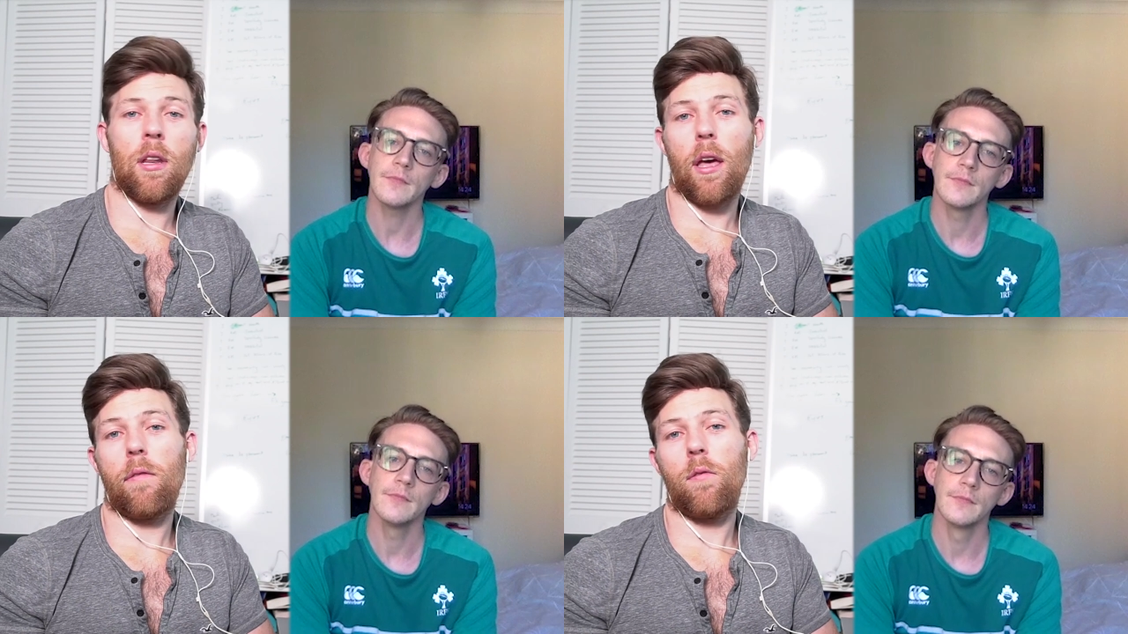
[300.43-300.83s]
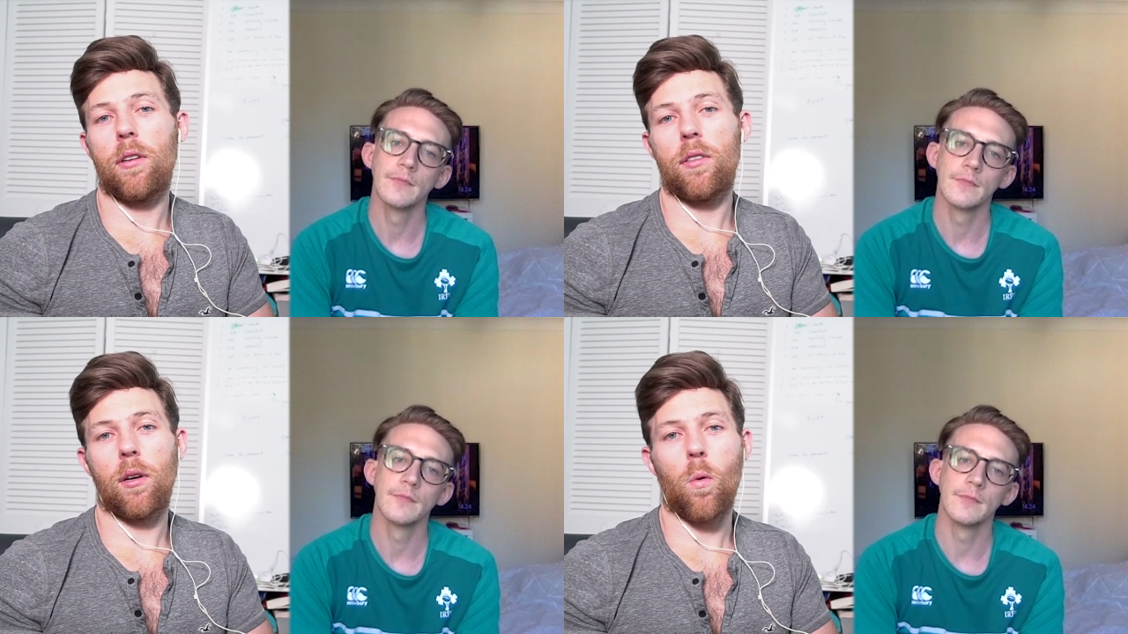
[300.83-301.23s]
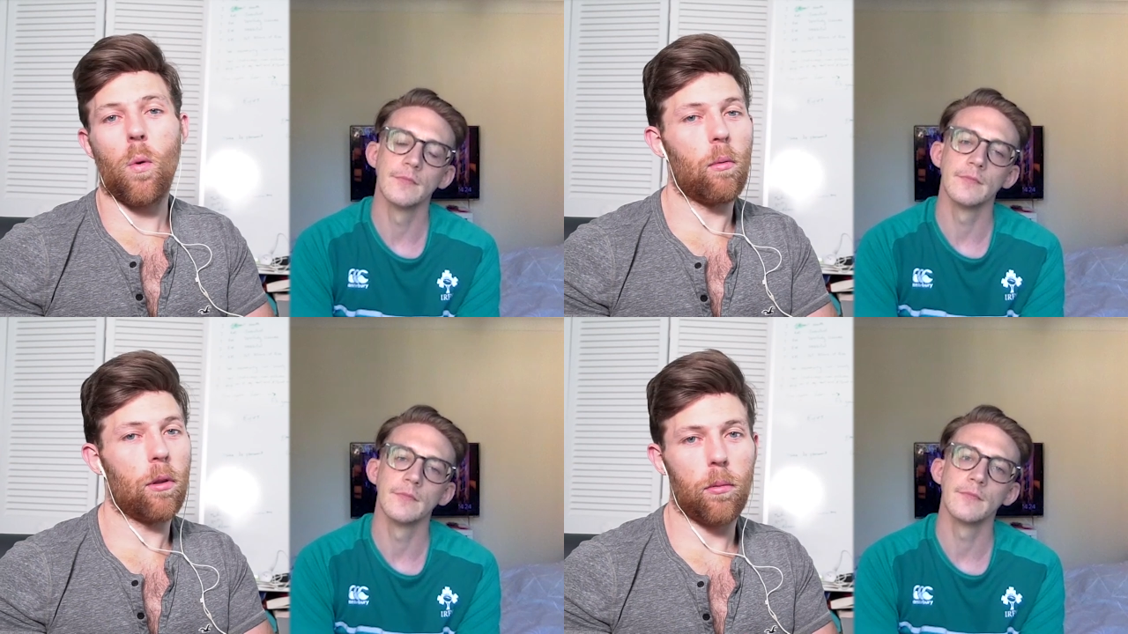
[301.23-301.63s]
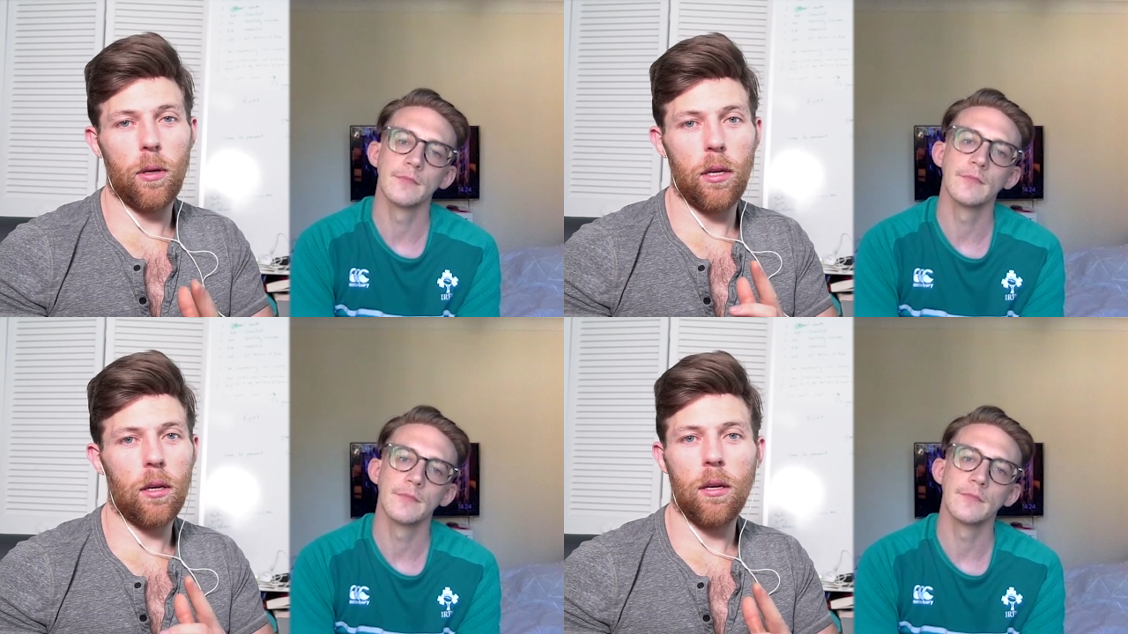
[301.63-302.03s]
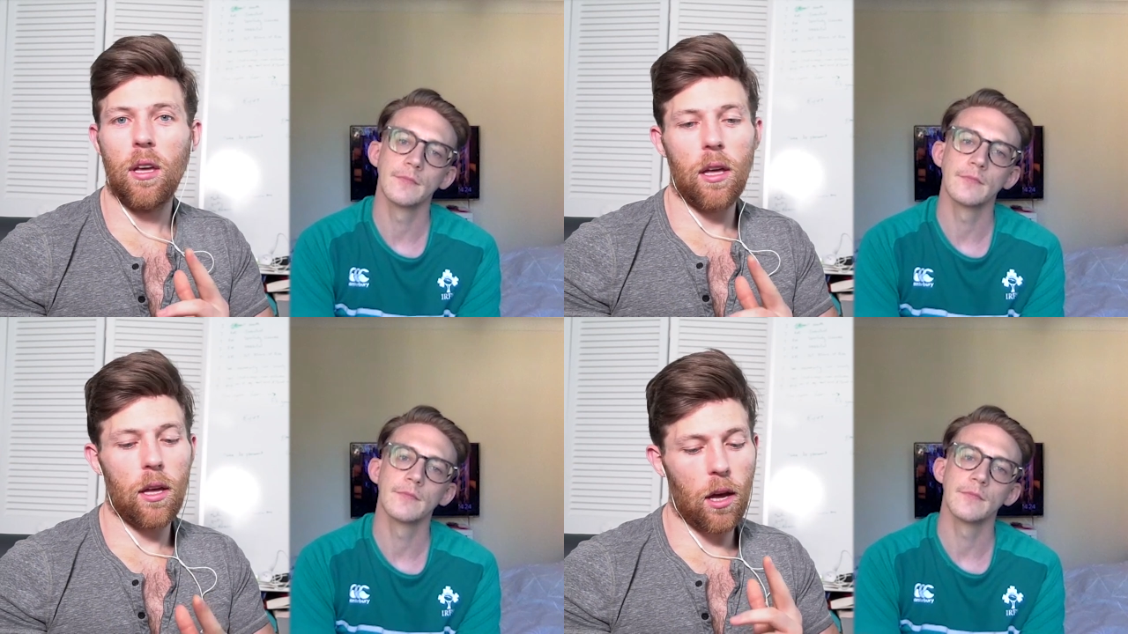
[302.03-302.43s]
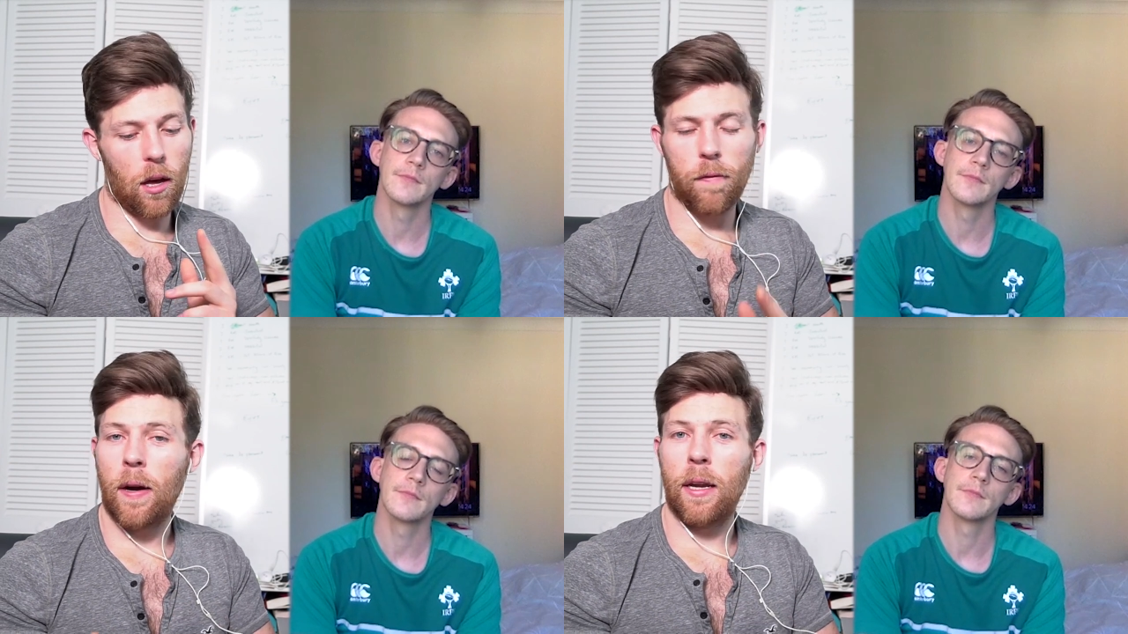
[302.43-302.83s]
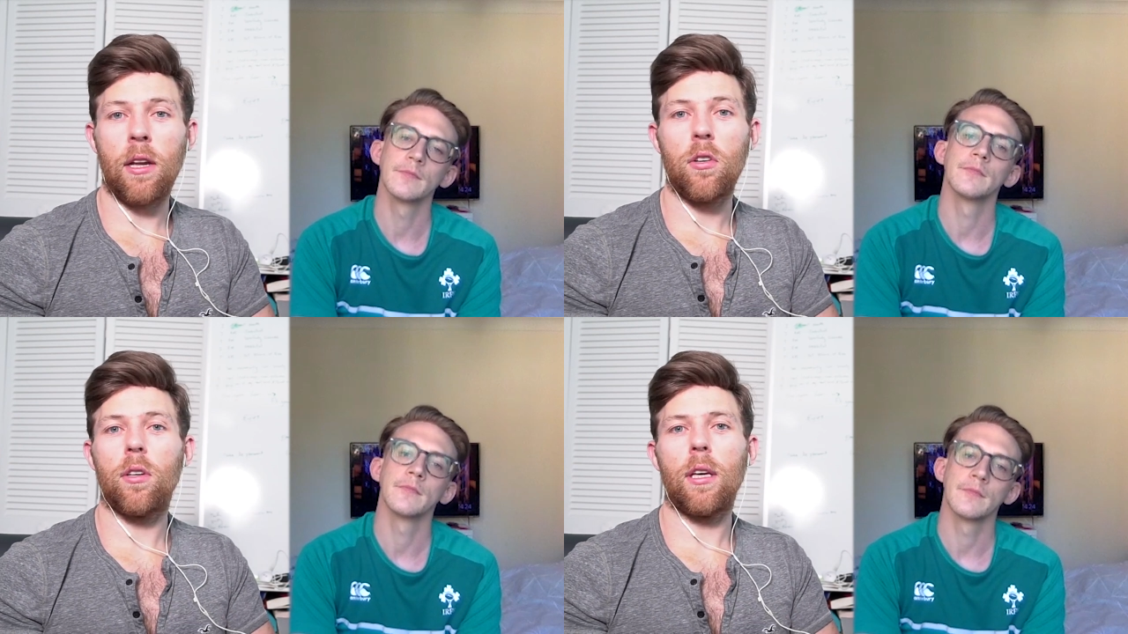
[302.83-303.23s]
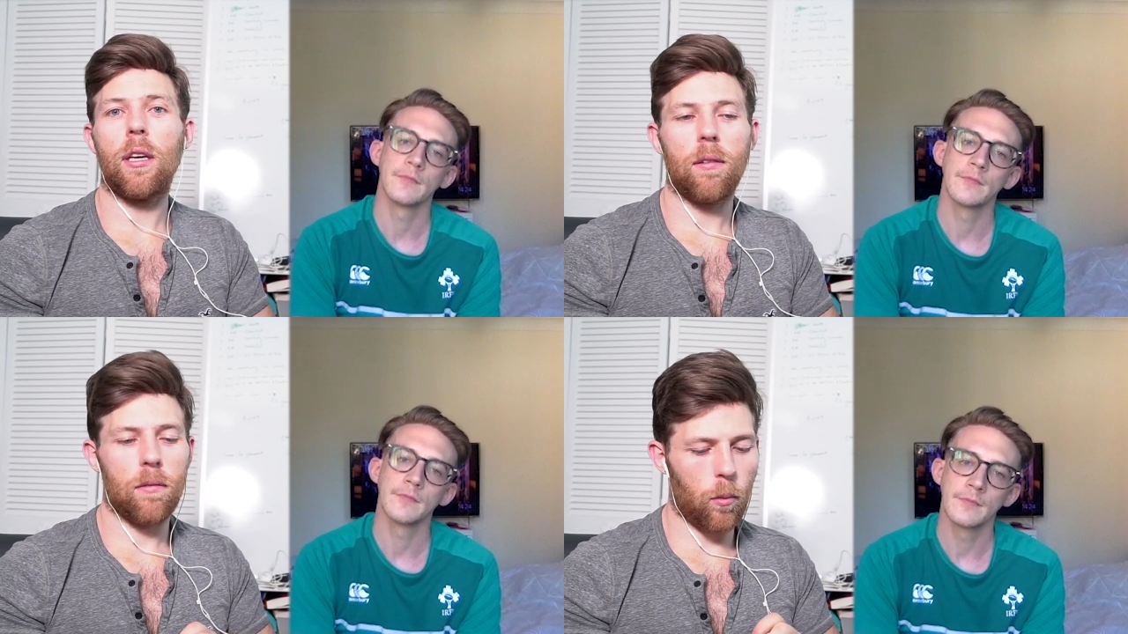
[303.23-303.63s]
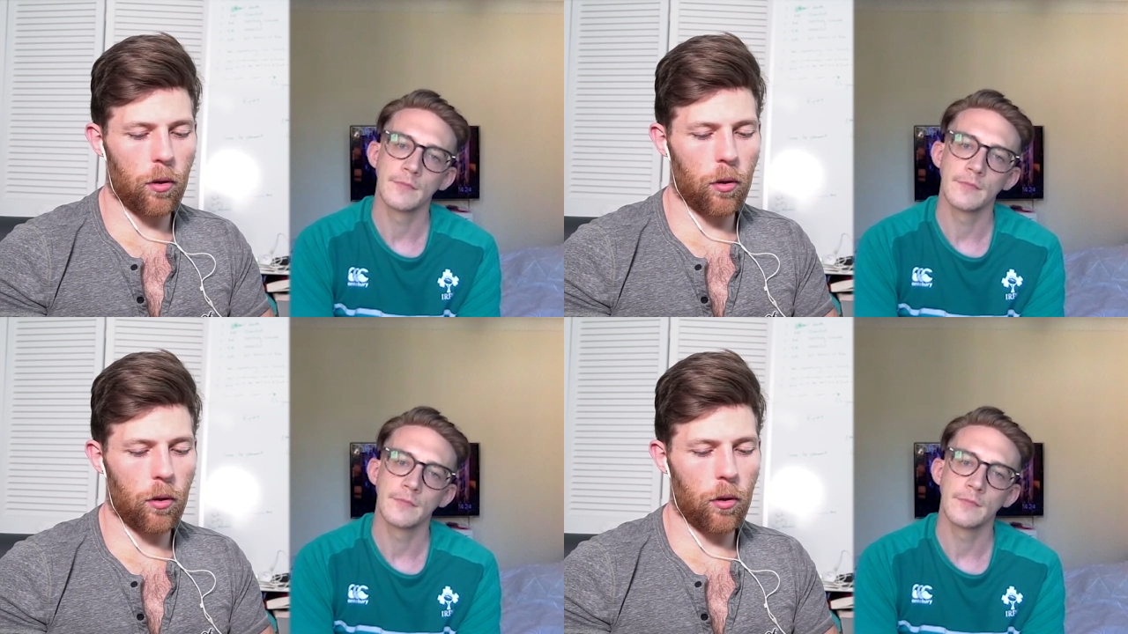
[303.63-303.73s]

Speaker 1: in, in every single way, whether it be uh, financially,